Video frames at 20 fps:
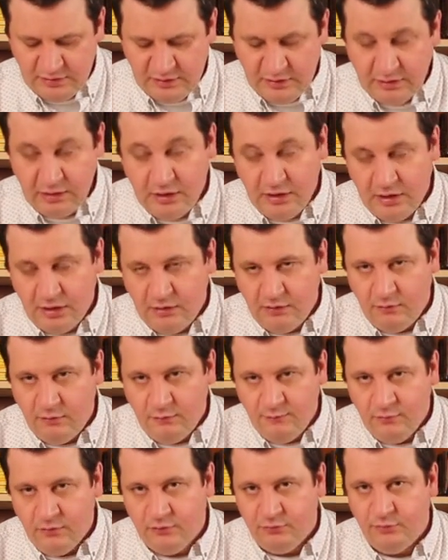
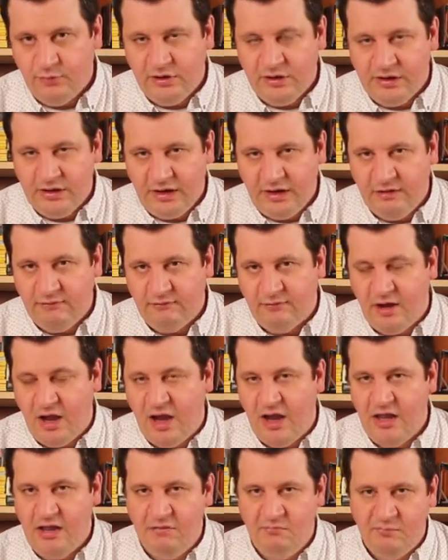Of course, we're going to have
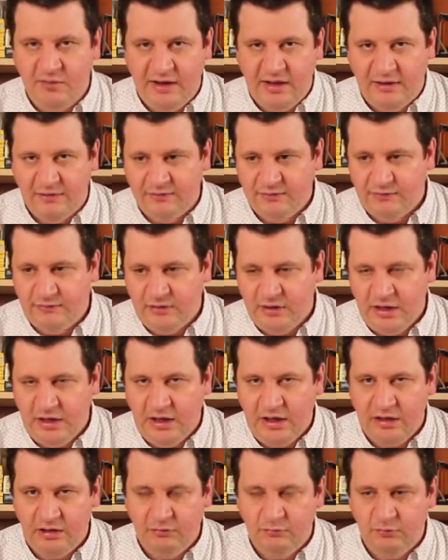eye implants,
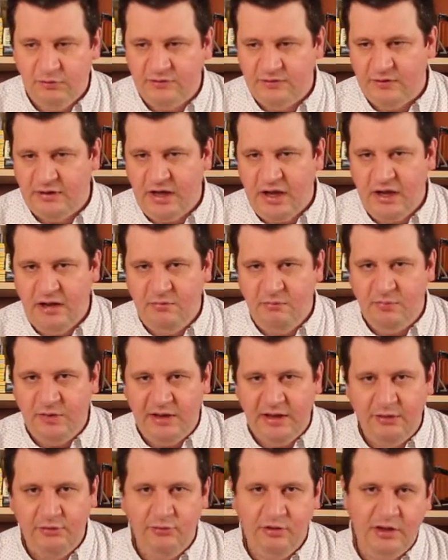and with an eye
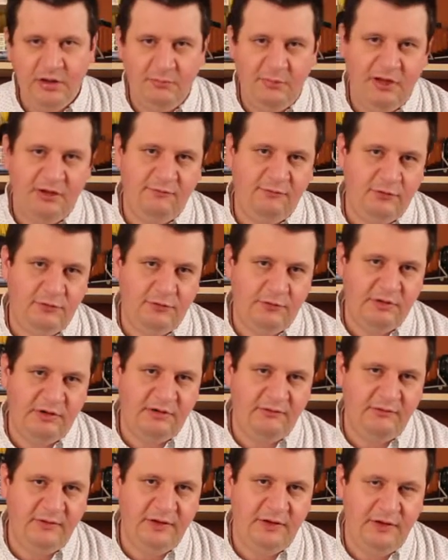implant you can make
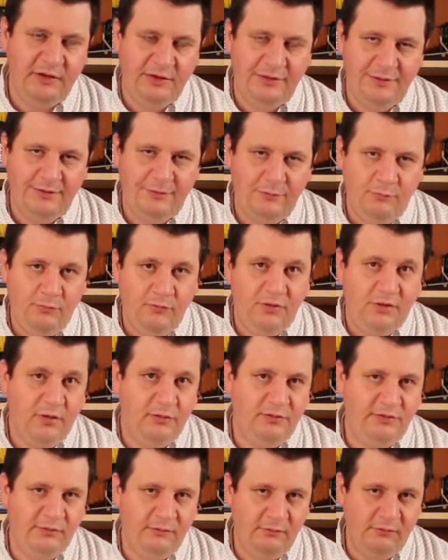photography
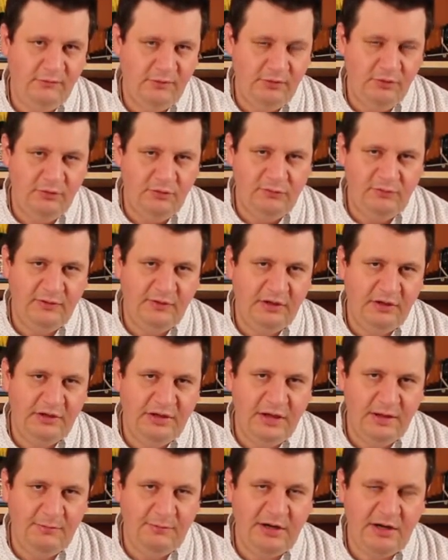without even using a
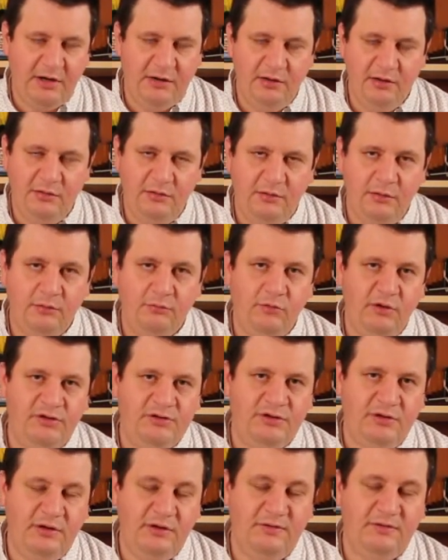camera. The
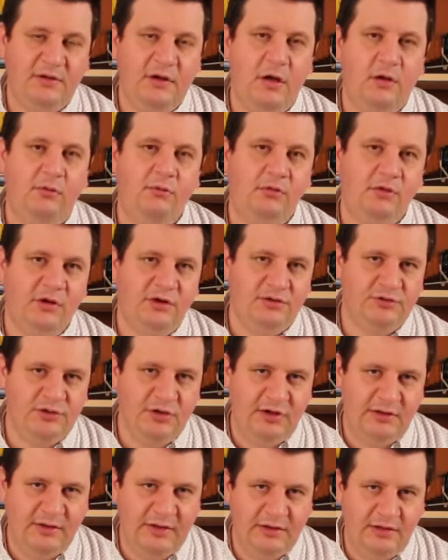question is how we're going to
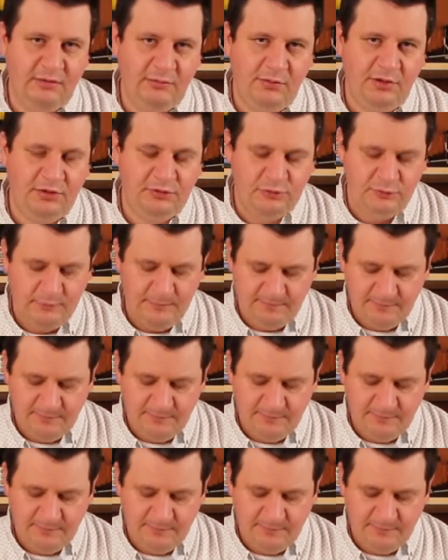share that image.